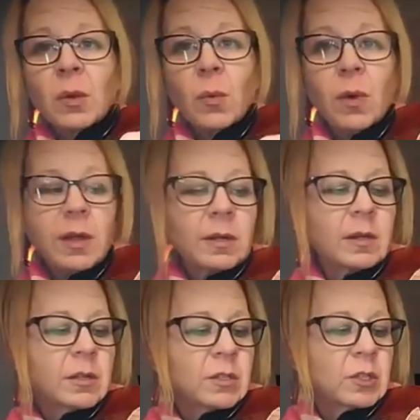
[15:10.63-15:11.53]
1,
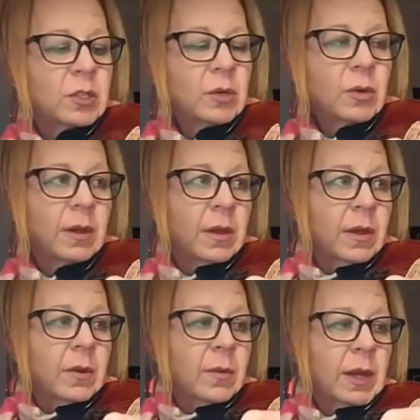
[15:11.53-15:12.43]
2,
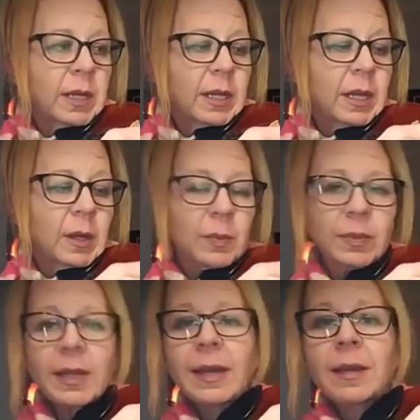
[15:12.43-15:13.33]
ready,
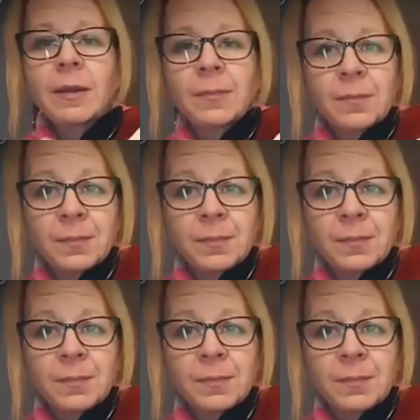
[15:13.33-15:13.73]
play.